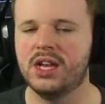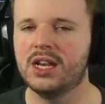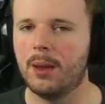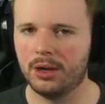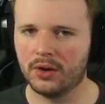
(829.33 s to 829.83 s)
Let
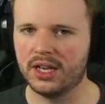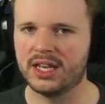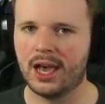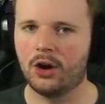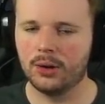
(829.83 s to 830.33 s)
me know how you
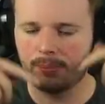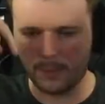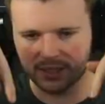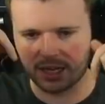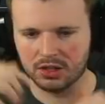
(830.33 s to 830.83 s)
get on. Pop it
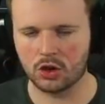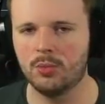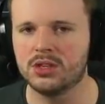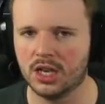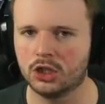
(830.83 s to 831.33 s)
down in the comment
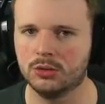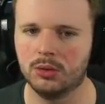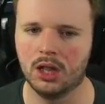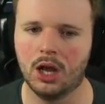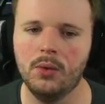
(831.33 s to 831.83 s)
section
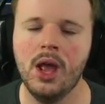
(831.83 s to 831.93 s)
below.